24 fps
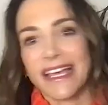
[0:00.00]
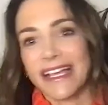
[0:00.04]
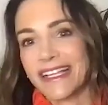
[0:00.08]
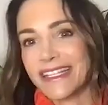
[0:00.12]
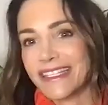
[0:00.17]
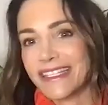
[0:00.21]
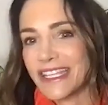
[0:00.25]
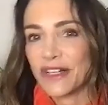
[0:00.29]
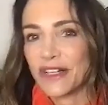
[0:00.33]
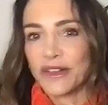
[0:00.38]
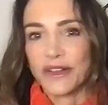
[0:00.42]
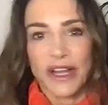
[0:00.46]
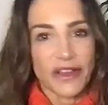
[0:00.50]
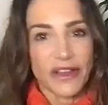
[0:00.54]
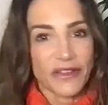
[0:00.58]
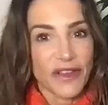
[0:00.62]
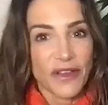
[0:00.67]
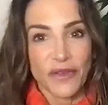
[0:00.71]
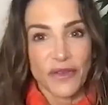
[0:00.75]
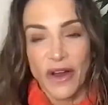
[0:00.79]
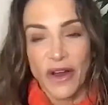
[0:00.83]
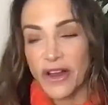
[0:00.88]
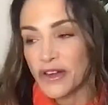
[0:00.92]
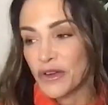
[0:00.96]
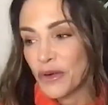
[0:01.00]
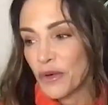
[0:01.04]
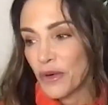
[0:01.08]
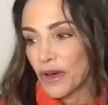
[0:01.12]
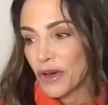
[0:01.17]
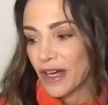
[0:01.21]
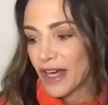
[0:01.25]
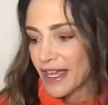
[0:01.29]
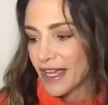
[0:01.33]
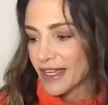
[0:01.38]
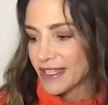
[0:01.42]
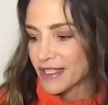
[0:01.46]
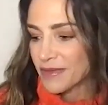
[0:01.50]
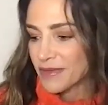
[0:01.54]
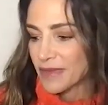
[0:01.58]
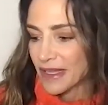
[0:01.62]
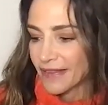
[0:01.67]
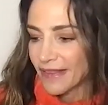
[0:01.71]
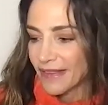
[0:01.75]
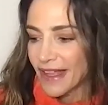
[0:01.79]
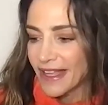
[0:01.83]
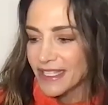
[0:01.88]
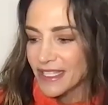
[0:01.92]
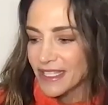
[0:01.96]
they don't, I've never had an orgasm. Like
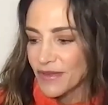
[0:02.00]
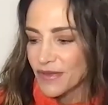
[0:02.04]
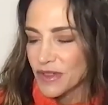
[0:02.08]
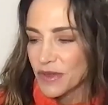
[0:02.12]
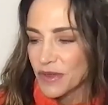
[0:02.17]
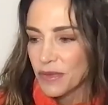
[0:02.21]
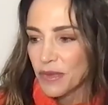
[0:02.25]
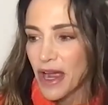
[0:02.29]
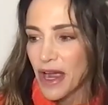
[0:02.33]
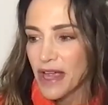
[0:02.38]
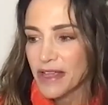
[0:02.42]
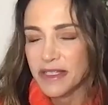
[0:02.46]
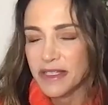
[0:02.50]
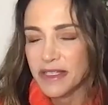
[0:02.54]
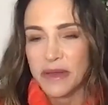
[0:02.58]
that stuff surprises me.